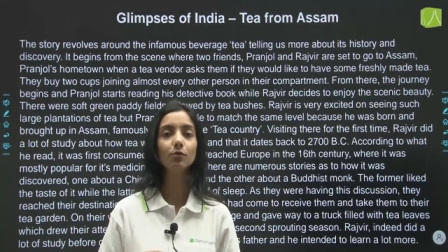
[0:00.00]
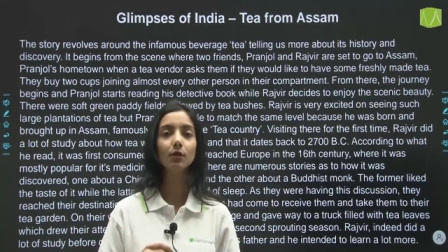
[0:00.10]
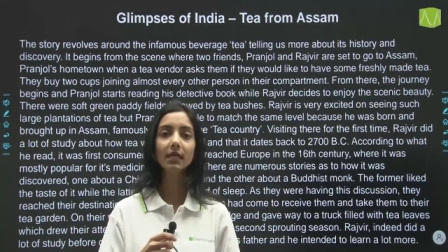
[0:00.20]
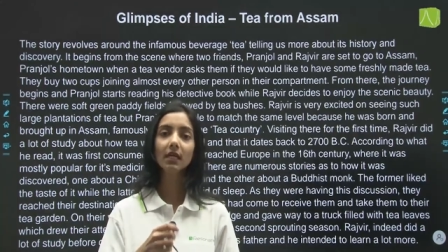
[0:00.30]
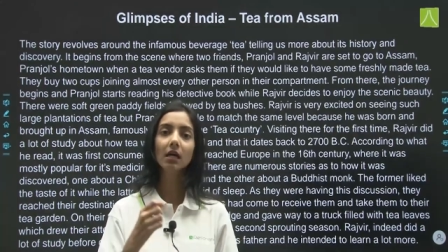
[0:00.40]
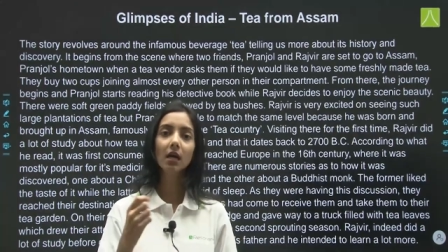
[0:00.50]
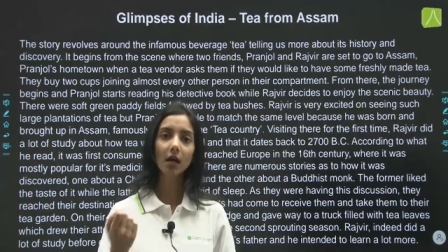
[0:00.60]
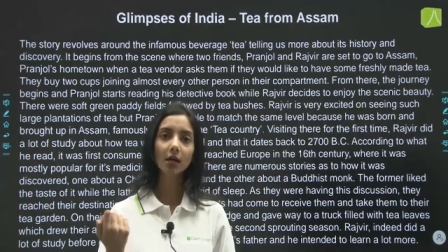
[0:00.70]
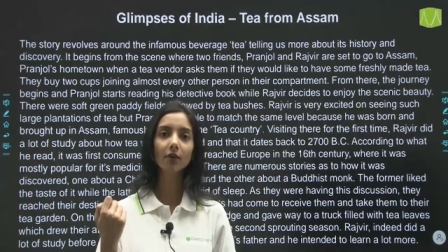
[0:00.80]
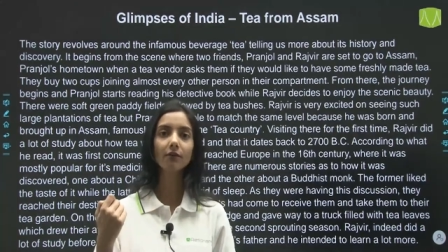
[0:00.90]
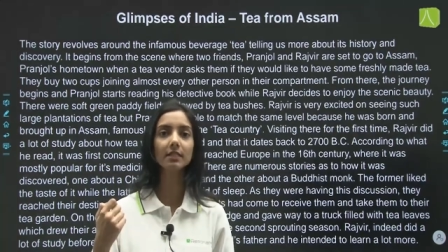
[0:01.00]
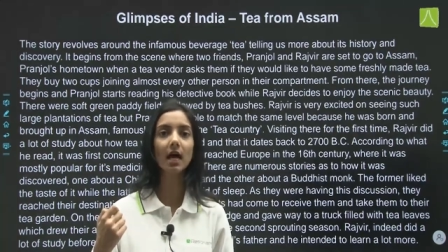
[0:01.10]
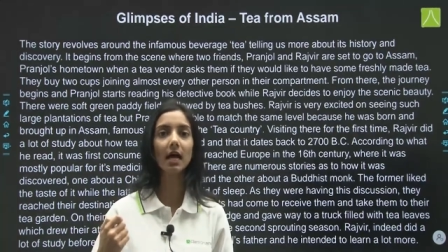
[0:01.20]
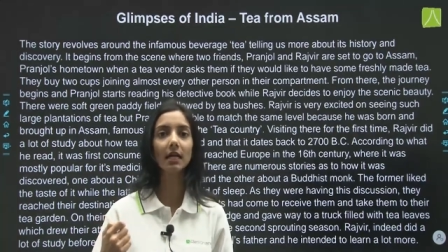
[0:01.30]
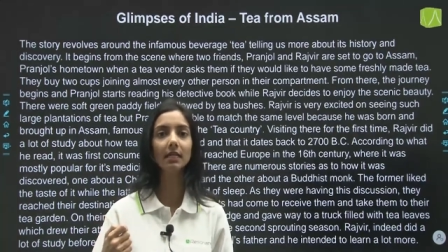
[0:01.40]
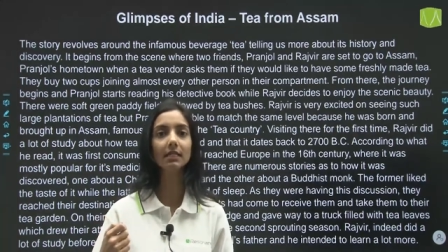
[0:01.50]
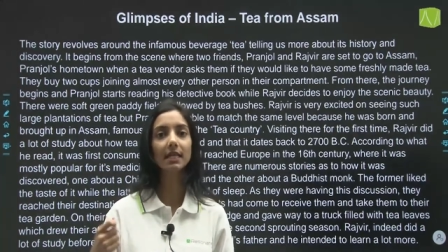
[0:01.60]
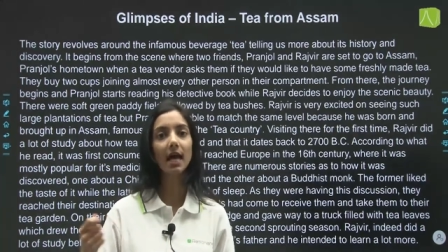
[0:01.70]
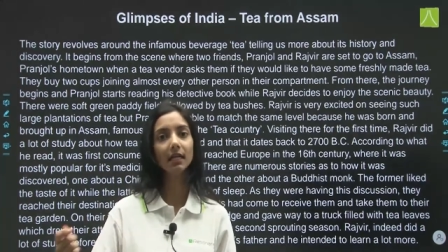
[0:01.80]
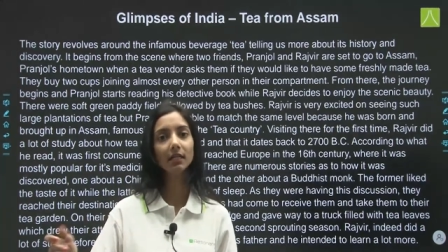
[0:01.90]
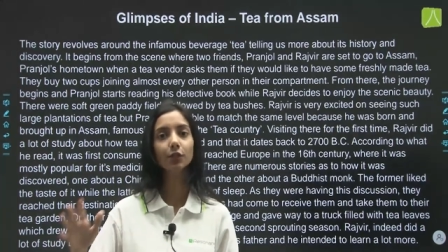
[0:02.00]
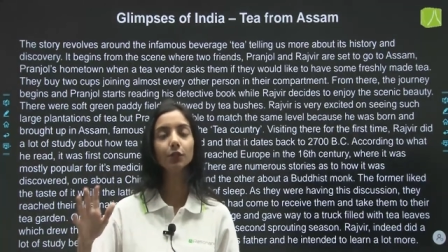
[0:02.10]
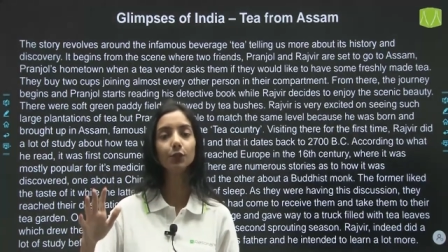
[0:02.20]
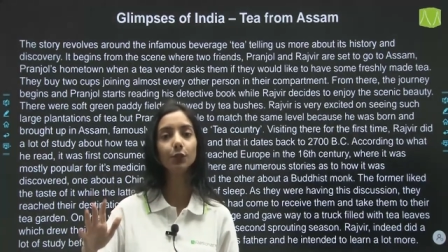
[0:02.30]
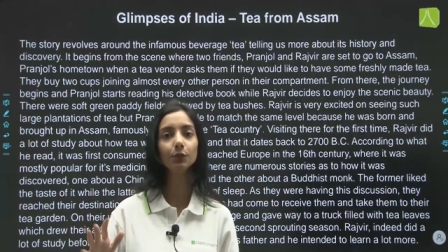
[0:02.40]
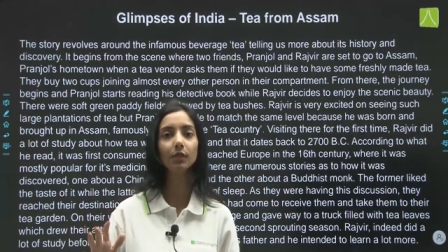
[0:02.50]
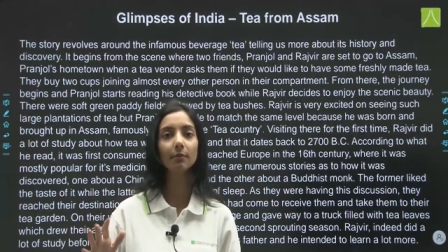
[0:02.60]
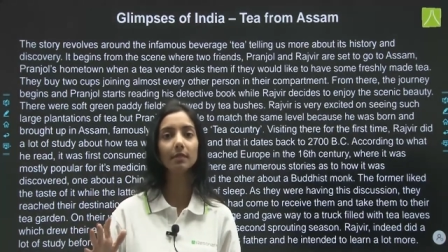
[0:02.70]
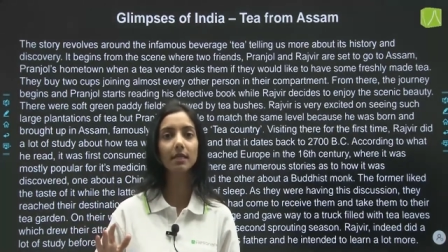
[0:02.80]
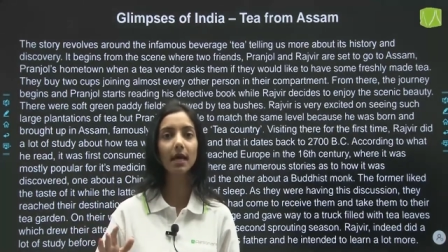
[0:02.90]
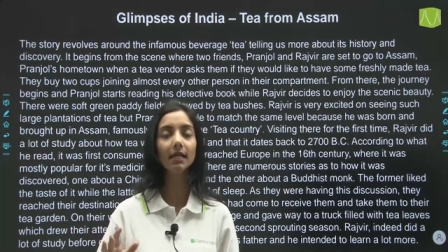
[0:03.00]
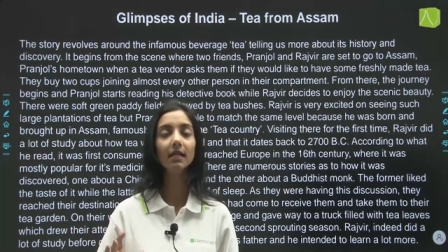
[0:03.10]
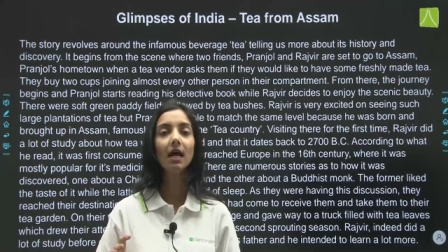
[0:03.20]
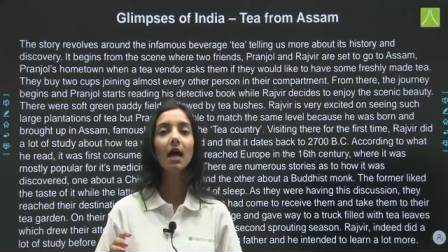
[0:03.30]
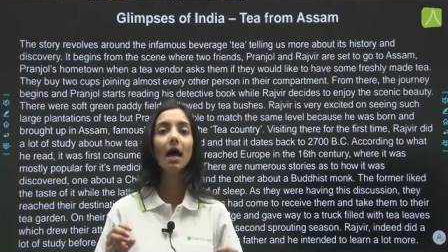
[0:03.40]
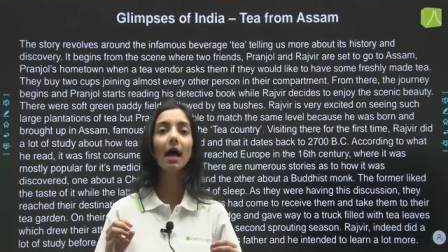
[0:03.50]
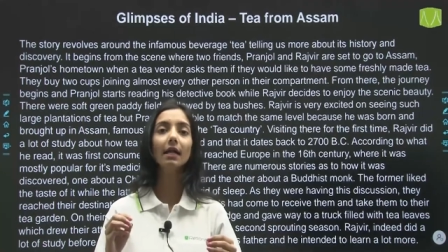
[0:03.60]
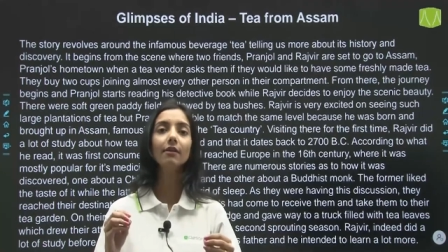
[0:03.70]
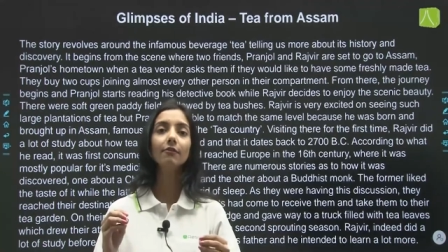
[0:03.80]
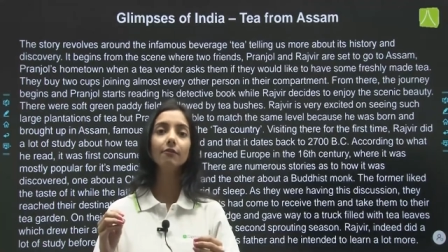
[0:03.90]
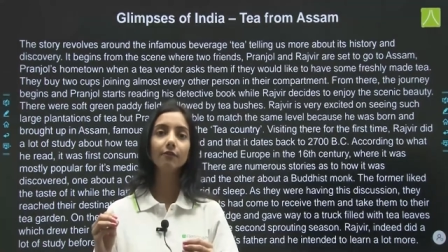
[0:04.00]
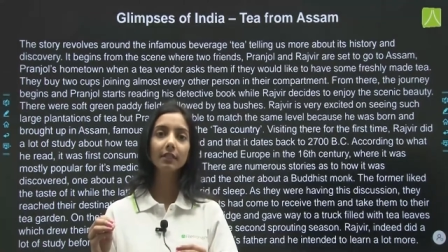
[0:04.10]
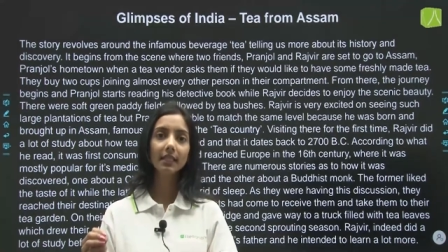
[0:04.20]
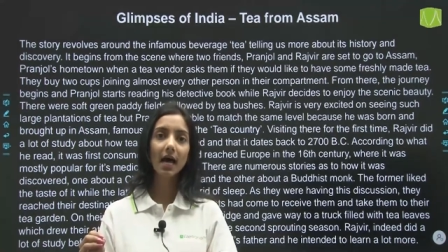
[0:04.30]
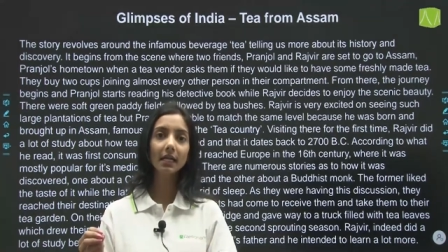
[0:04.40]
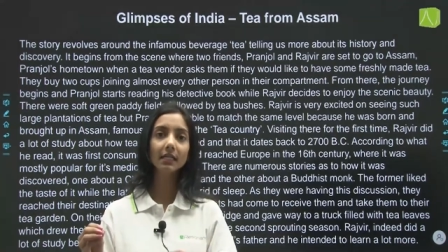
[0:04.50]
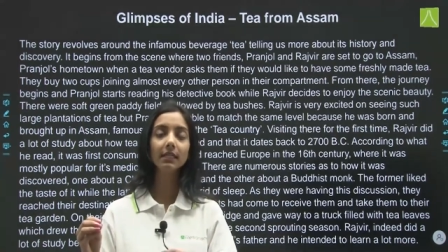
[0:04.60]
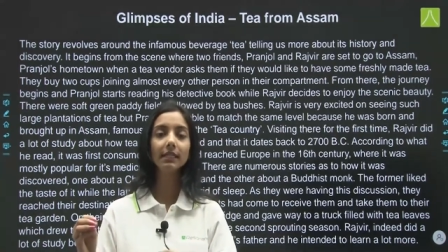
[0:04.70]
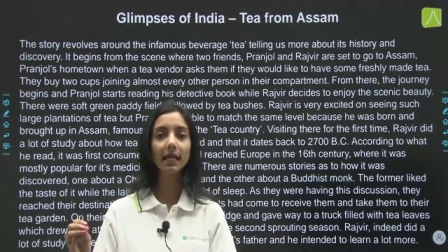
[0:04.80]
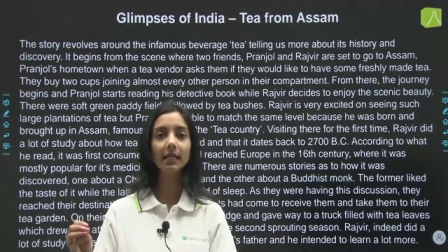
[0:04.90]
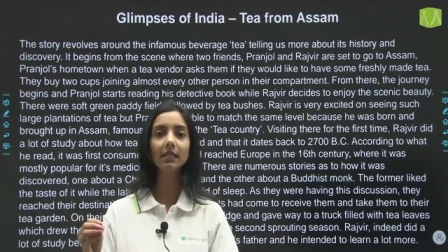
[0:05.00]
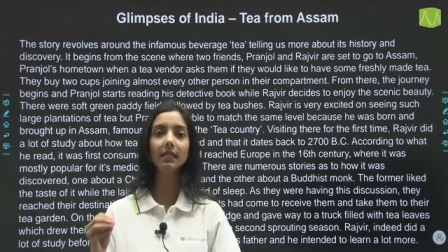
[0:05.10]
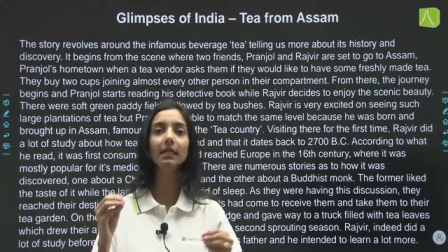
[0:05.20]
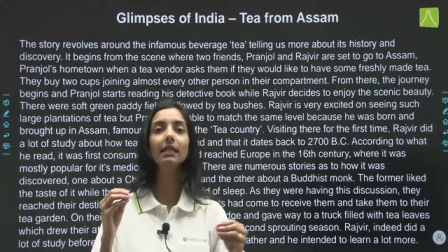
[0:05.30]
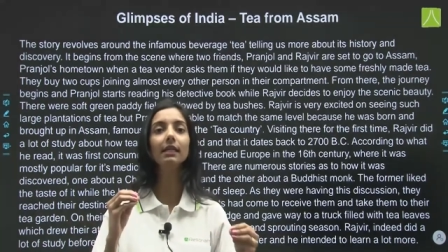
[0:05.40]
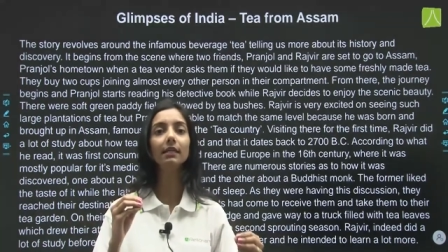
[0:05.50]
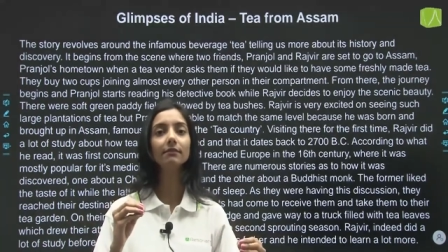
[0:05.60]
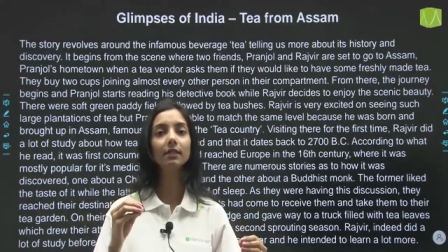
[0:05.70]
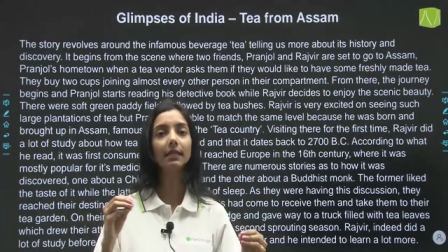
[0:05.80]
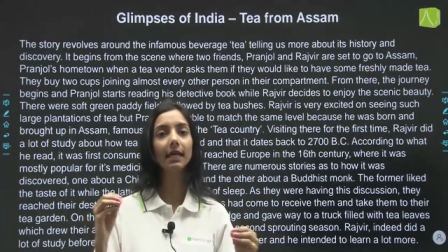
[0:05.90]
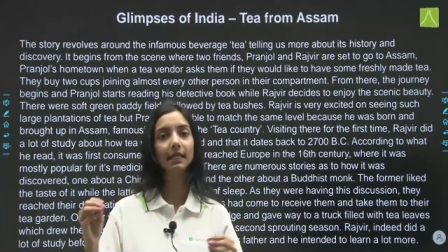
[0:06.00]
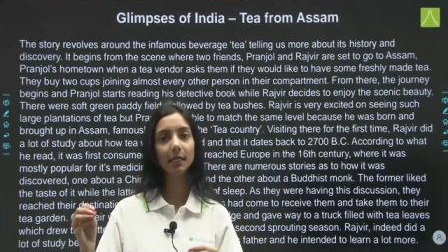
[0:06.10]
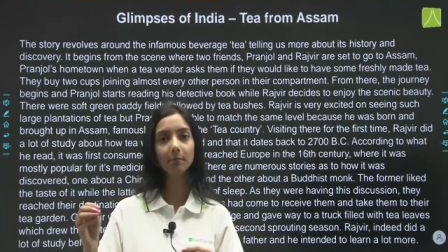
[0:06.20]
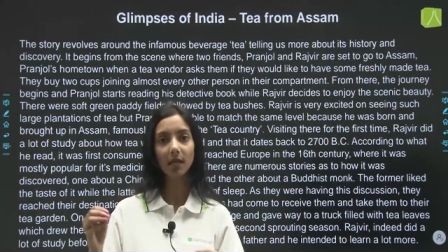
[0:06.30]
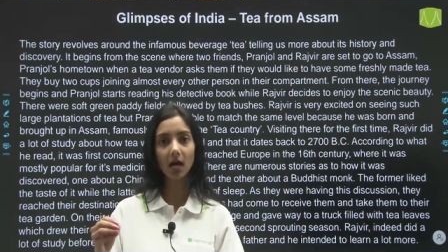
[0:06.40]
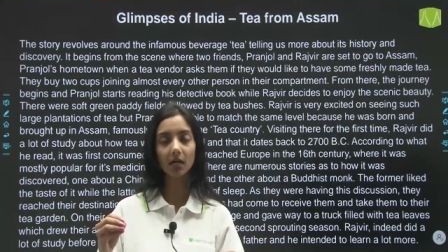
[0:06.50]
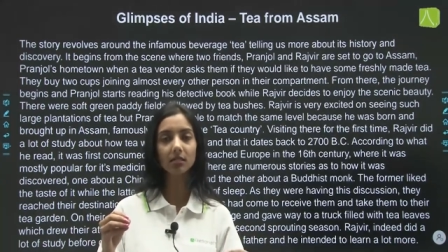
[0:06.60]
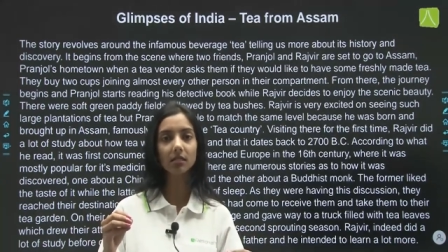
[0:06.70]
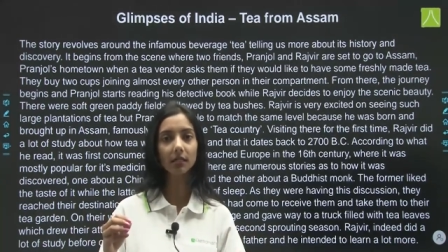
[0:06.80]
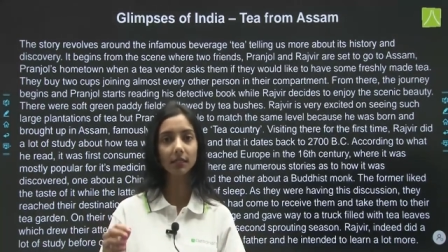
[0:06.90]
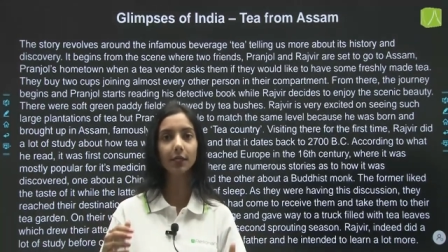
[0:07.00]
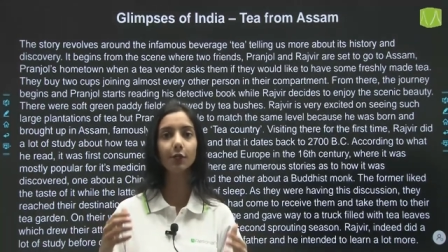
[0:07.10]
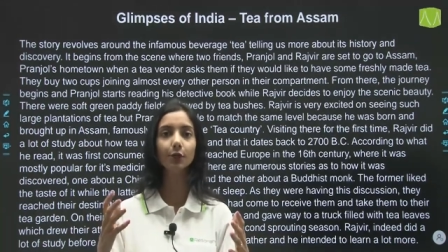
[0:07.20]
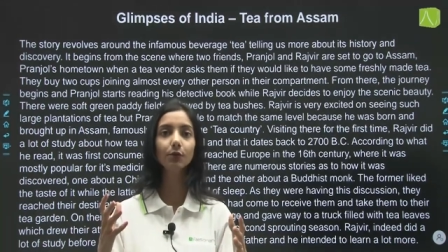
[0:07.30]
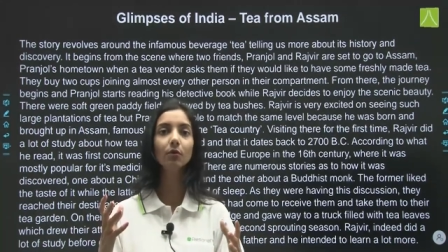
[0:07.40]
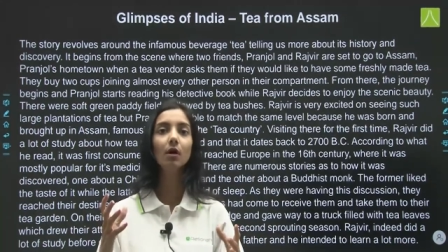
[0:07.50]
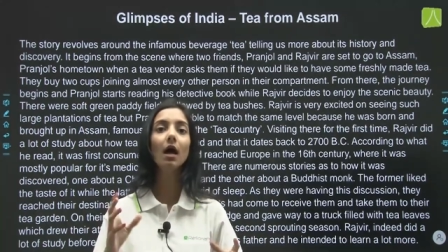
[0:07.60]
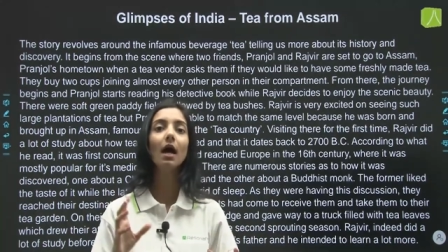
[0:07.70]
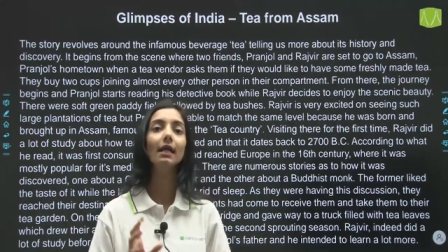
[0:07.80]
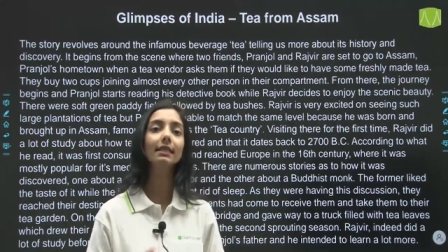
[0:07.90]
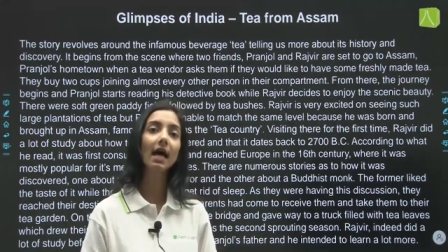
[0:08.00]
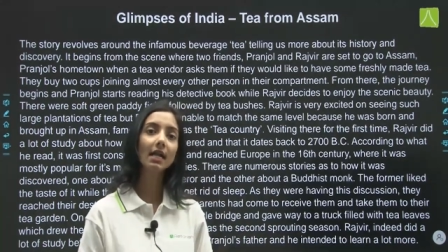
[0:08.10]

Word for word: So he cut off his eyelids and threw them aside, and with that ten tea leaves, ten tea plants, they grew, and